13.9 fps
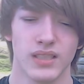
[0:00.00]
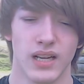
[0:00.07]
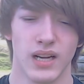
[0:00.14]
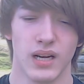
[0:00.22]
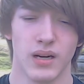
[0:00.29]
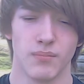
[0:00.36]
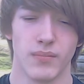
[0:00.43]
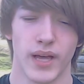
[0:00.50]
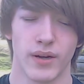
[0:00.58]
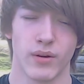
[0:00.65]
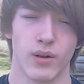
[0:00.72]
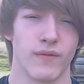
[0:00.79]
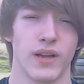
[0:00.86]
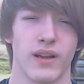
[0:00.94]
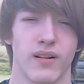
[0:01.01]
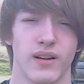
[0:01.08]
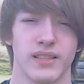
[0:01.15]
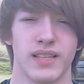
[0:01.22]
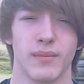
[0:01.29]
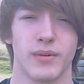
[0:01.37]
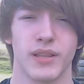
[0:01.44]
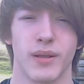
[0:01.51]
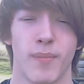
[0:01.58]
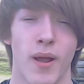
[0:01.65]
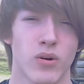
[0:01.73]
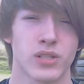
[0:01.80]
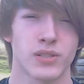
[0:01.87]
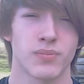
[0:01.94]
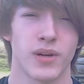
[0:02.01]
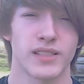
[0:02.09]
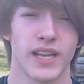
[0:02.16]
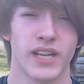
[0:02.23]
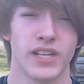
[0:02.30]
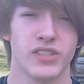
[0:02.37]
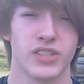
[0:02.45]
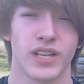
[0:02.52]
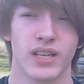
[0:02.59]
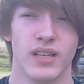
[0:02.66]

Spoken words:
I don't know if I already said, but the power supply is aging,